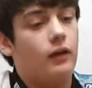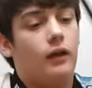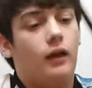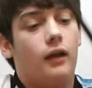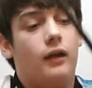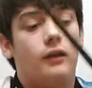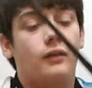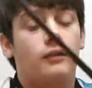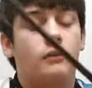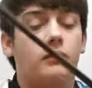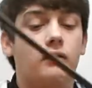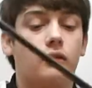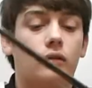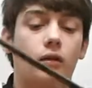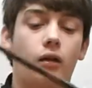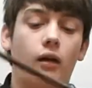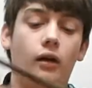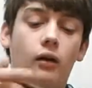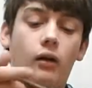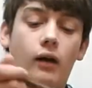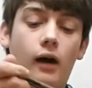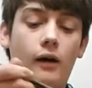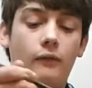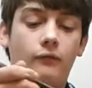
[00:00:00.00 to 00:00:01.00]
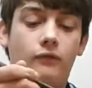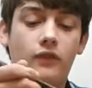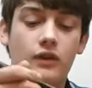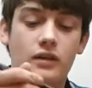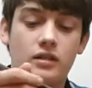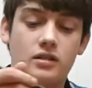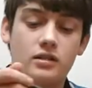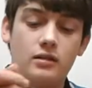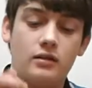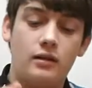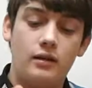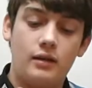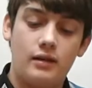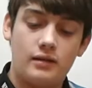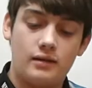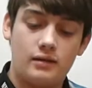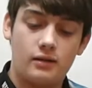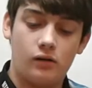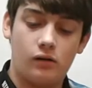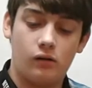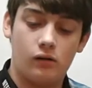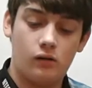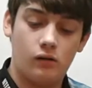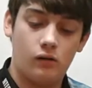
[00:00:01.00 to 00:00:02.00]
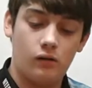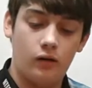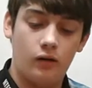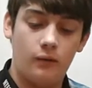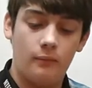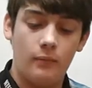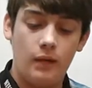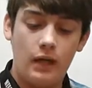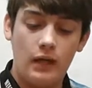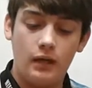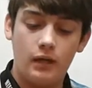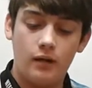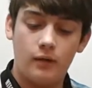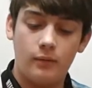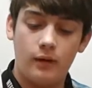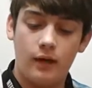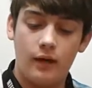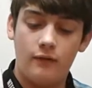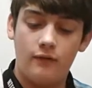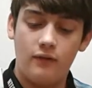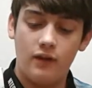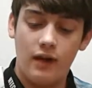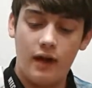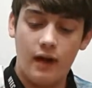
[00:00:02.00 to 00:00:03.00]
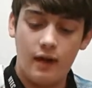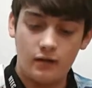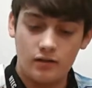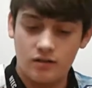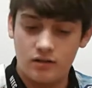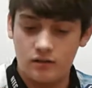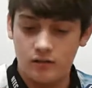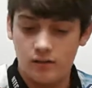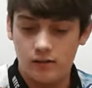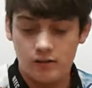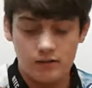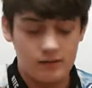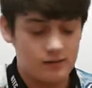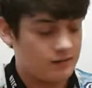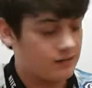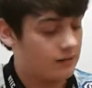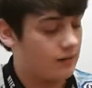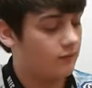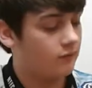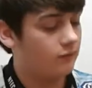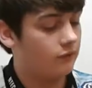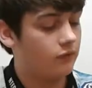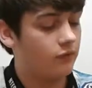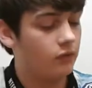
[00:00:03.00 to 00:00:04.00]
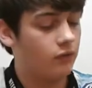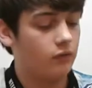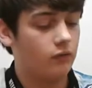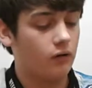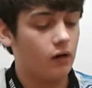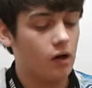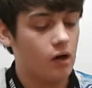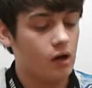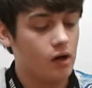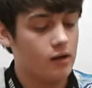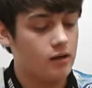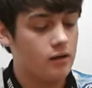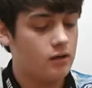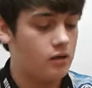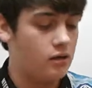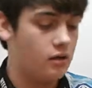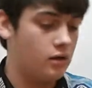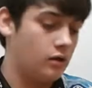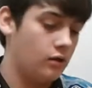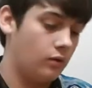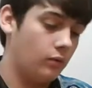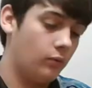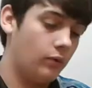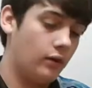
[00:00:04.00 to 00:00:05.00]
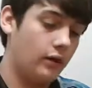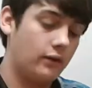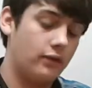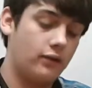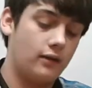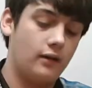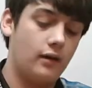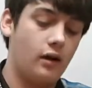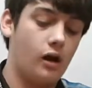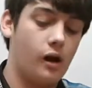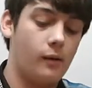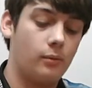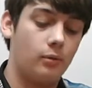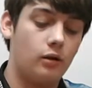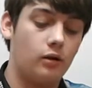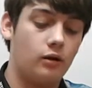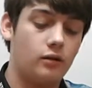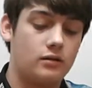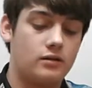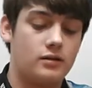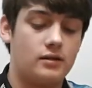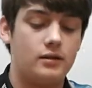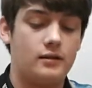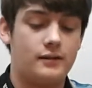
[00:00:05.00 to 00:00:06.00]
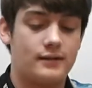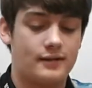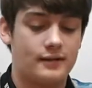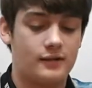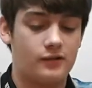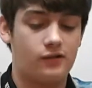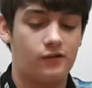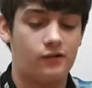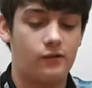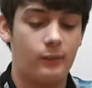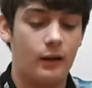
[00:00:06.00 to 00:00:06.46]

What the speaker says: And I'm fishing this on a medium heavy action 7-foot rod with an Abu Garcia Silver